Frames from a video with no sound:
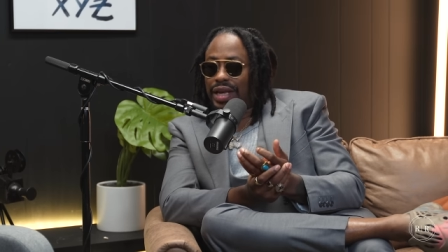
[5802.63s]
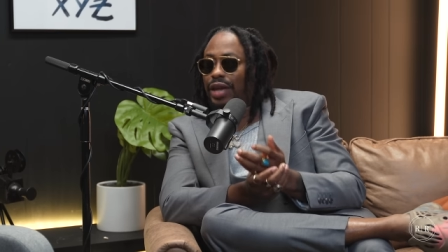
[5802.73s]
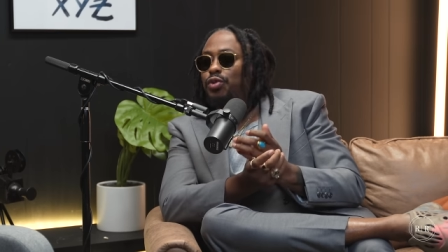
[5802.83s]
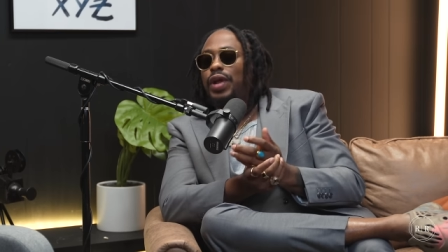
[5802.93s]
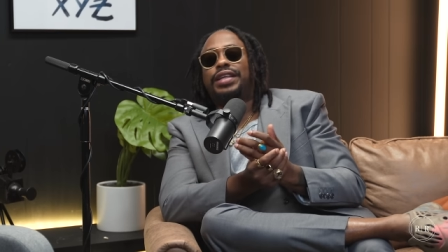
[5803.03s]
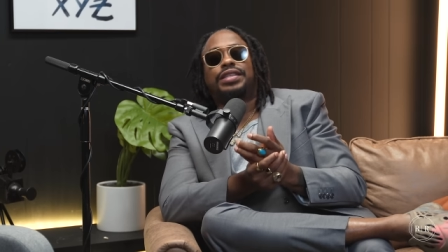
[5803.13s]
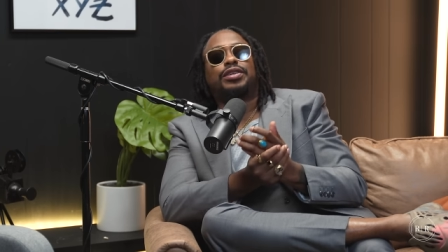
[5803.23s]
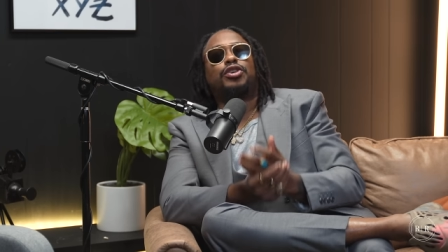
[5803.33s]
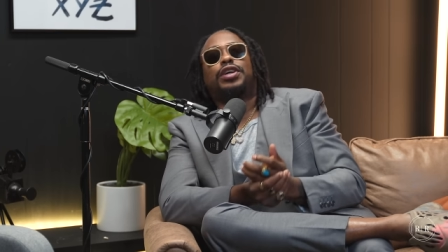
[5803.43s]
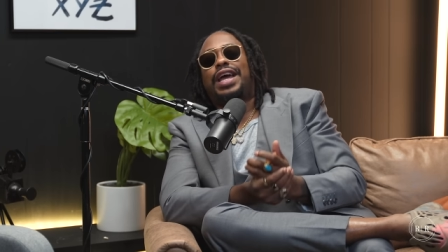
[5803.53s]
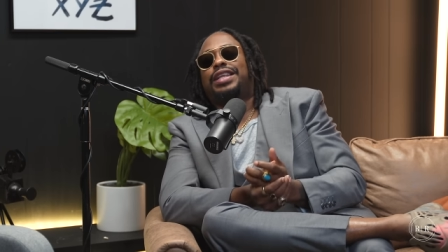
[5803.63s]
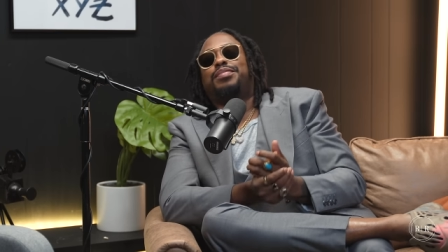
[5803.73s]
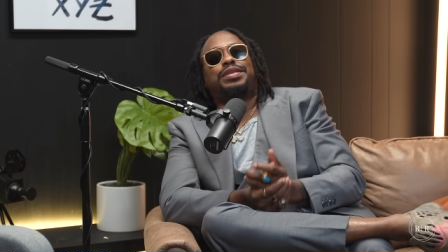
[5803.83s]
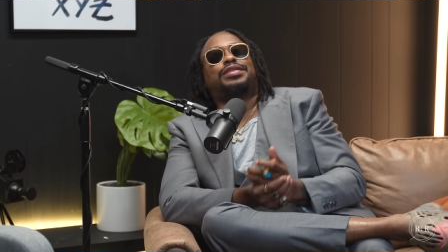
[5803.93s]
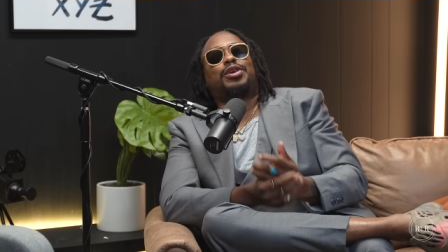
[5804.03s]
I knew like the hook had to
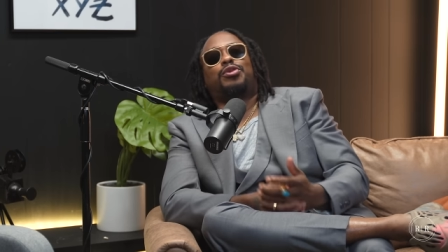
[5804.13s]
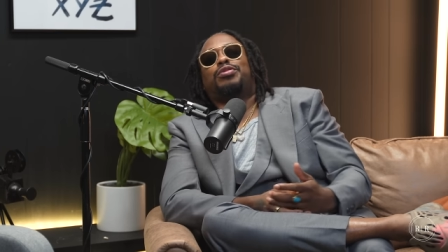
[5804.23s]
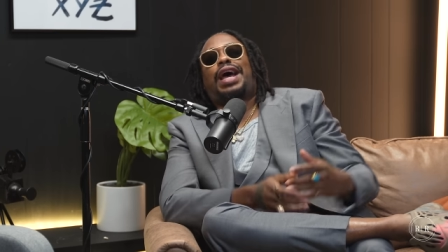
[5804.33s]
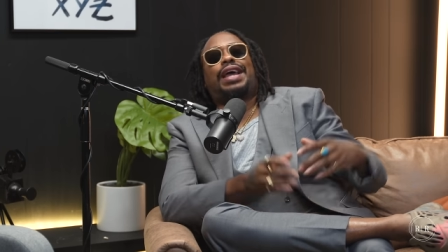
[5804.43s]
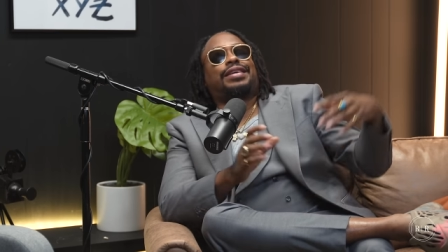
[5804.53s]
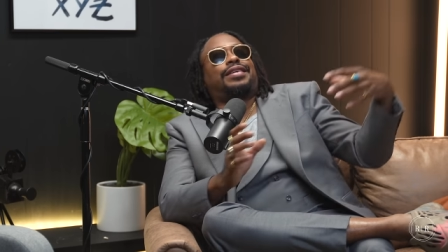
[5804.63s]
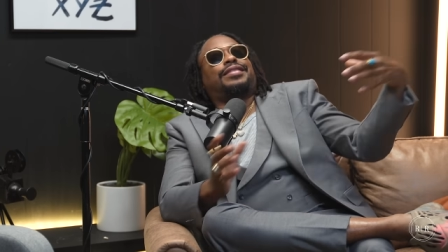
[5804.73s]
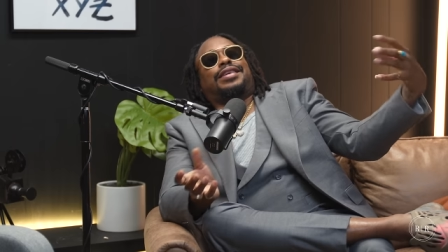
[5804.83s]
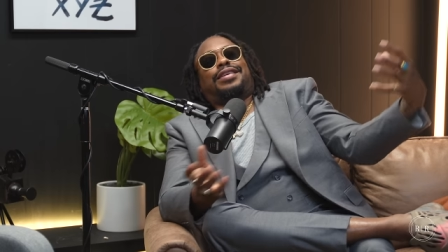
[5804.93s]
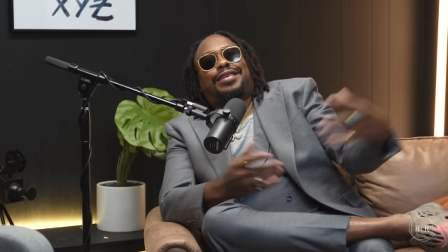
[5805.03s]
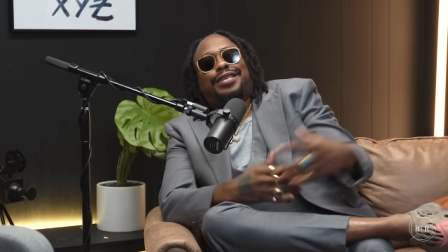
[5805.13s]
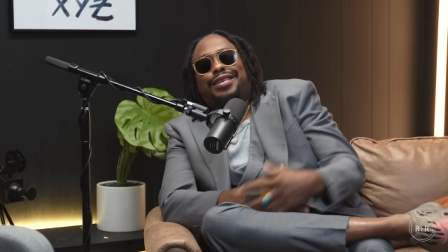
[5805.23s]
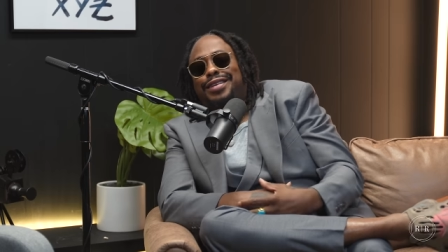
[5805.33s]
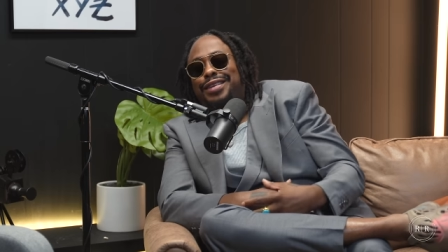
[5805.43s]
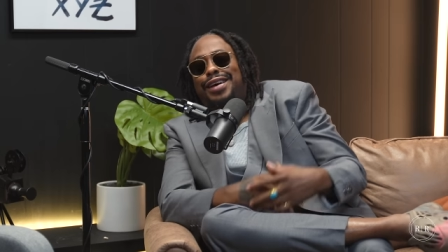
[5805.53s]
be so like
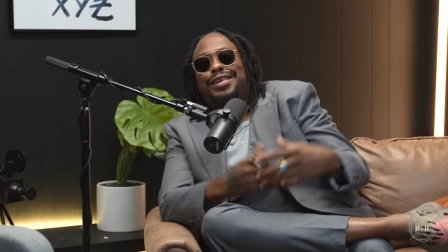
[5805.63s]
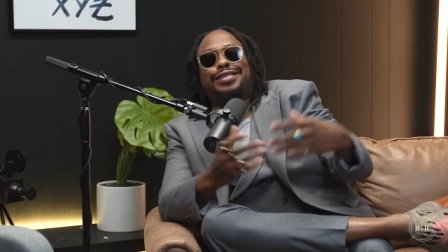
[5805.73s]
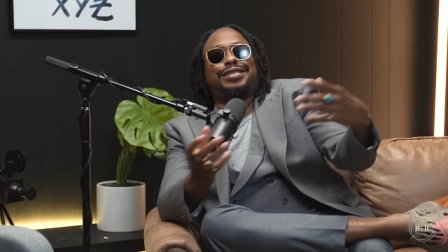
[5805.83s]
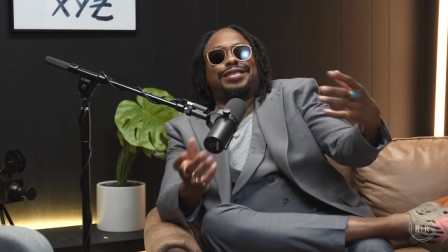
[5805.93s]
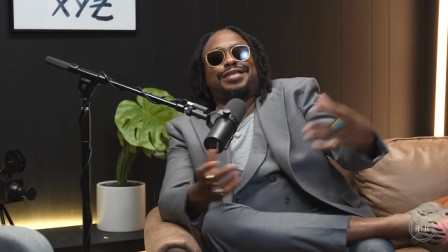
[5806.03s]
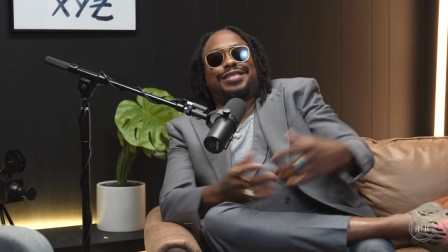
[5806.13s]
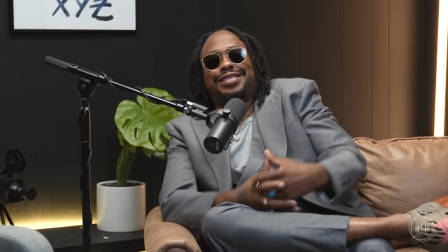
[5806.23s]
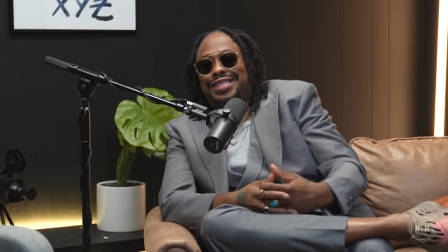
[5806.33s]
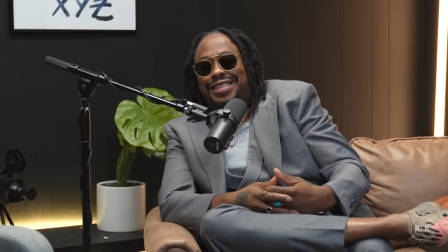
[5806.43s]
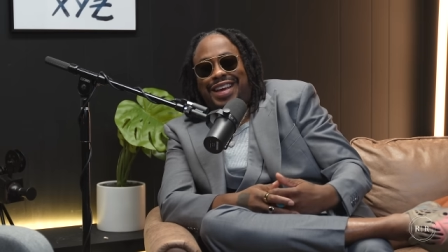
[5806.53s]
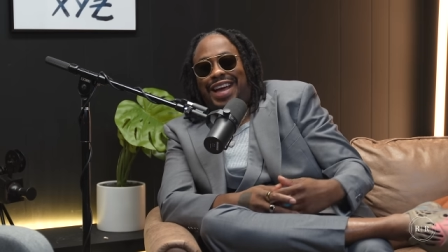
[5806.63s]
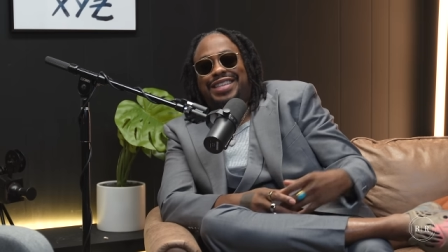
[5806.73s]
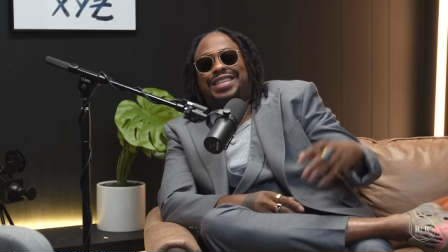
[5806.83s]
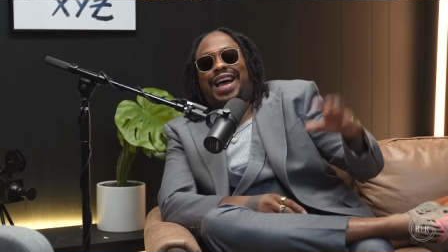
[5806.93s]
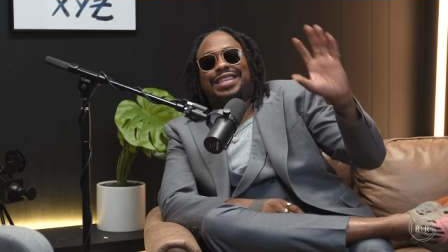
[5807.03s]
lush and
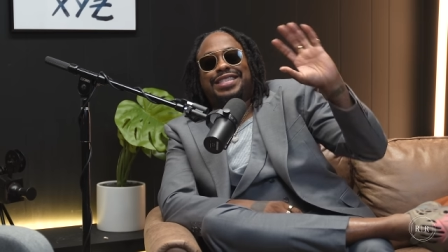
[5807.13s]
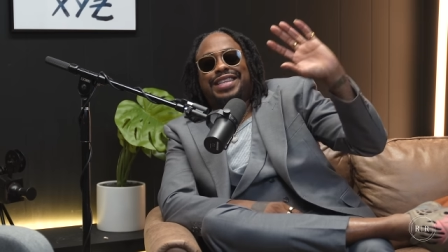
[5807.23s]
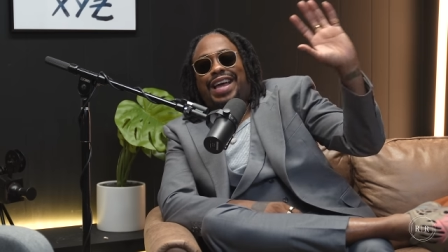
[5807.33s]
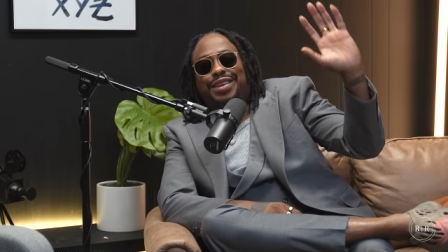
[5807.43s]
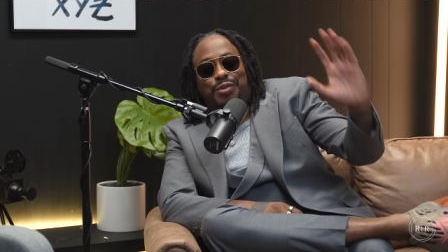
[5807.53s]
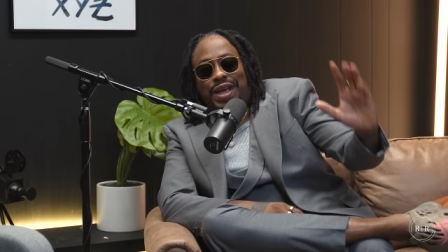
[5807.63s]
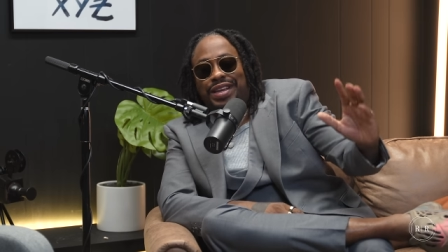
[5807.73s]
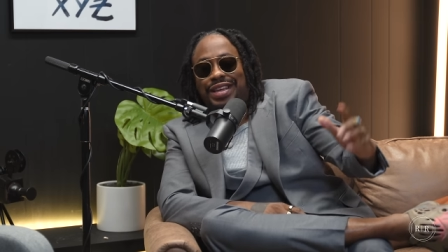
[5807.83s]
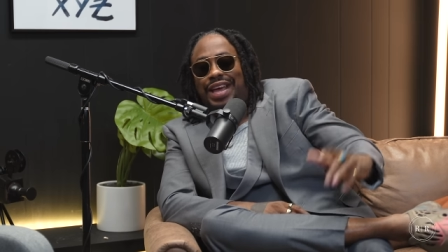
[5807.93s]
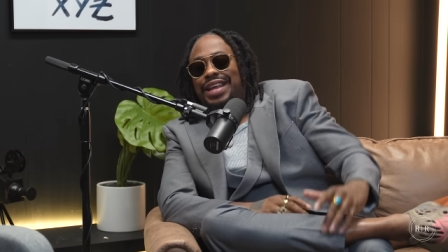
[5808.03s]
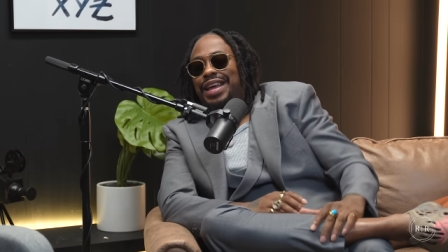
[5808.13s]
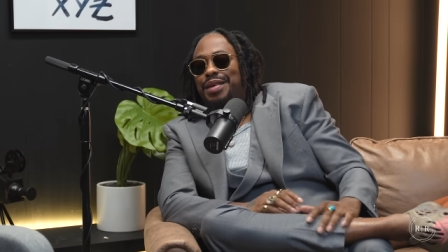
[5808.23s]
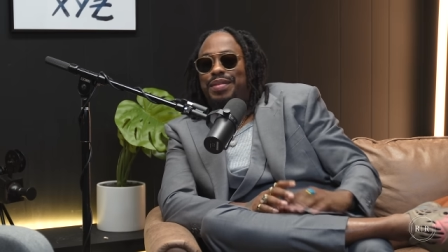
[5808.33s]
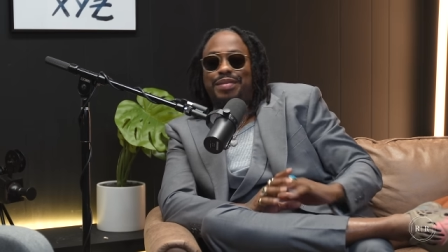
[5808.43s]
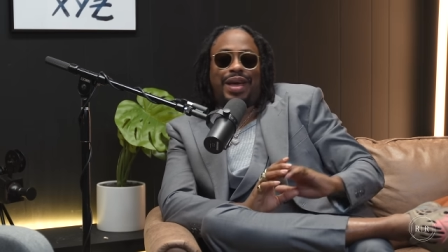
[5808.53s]
I just had to wait and let it hit
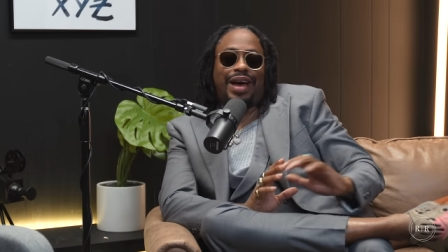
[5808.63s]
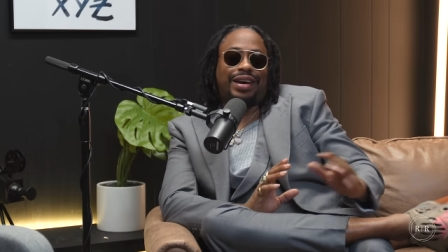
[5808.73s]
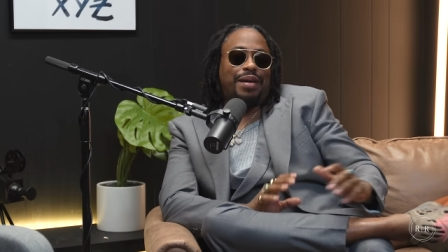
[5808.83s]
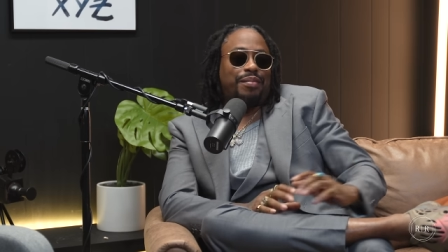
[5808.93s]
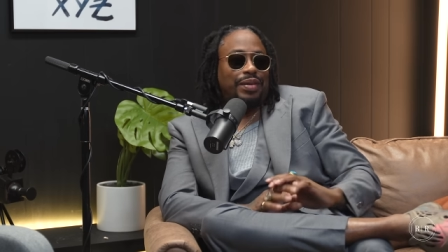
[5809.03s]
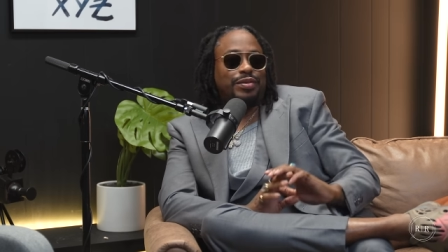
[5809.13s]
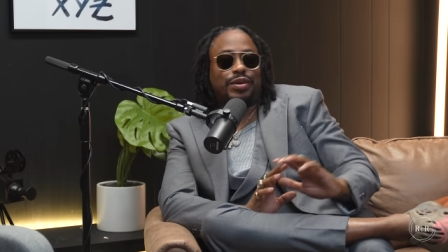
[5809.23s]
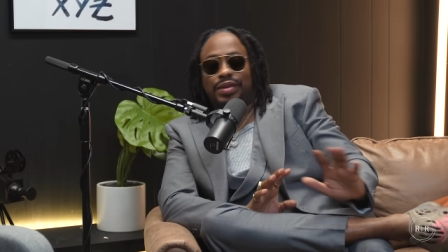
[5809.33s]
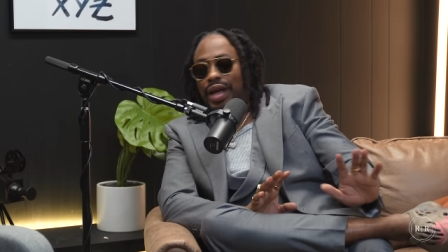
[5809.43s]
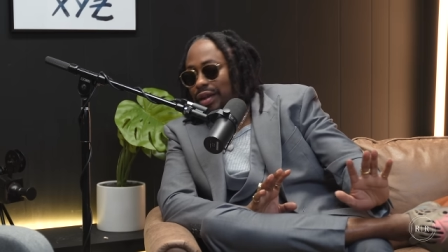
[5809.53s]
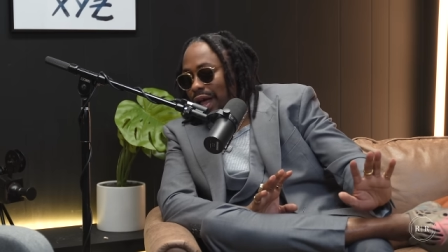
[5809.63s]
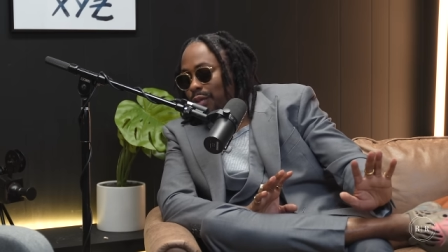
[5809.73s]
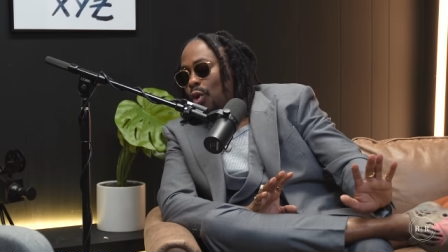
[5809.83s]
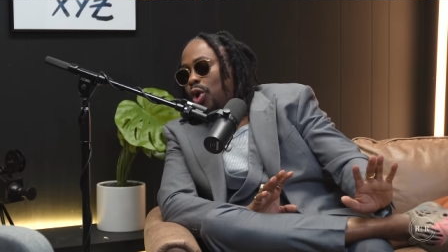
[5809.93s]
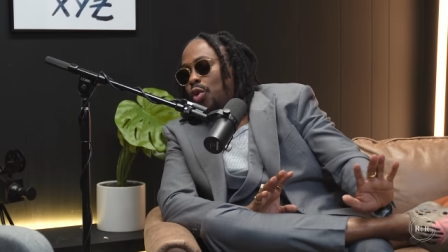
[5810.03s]
me. May I come, you know, I
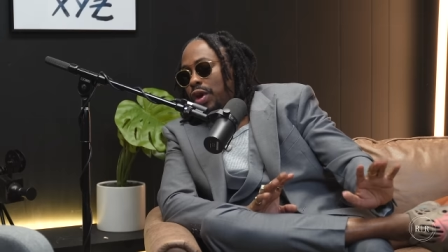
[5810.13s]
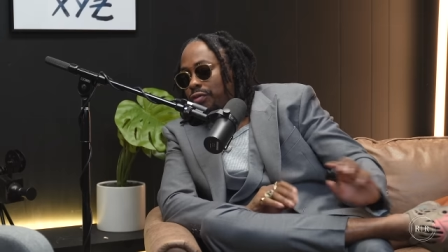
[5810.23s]
walk away